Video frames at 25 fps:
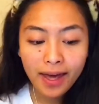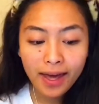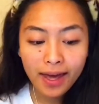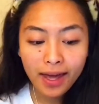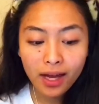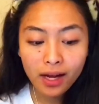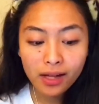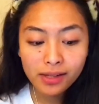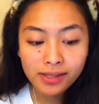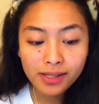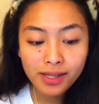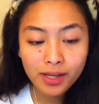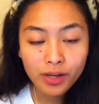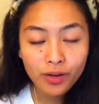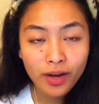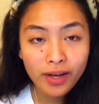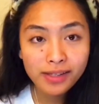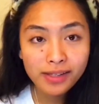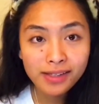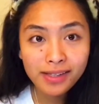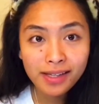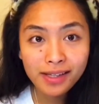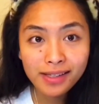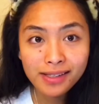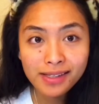I'll see you guys
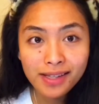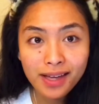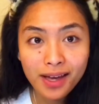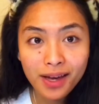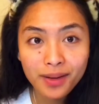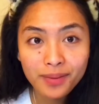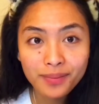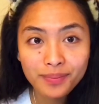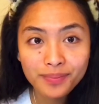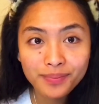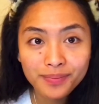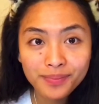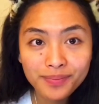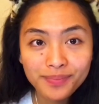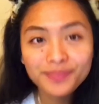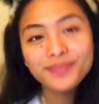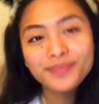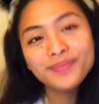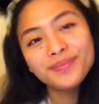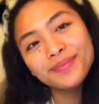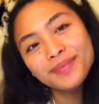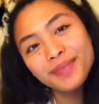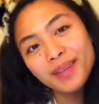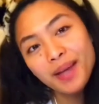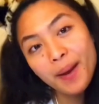next time.
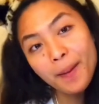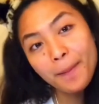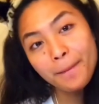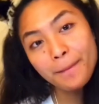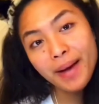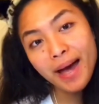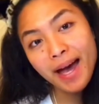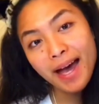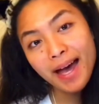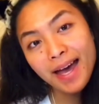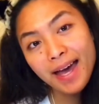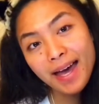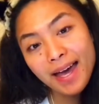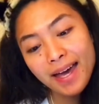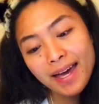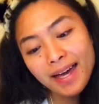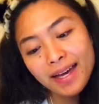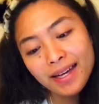Bye.